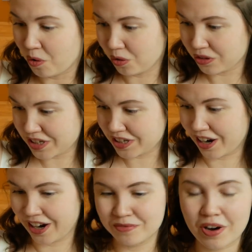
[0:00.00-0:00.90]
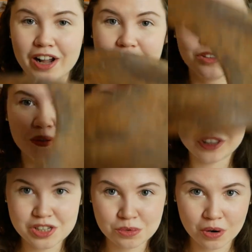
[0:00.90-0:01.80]
All this time, I thought
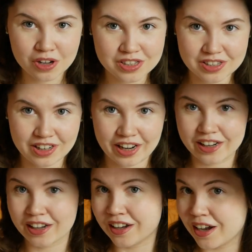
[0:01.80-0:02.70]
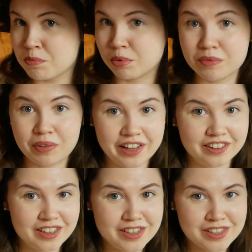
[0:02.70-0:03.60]
this was like a brim
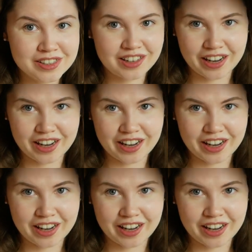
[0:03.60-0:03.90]
like this,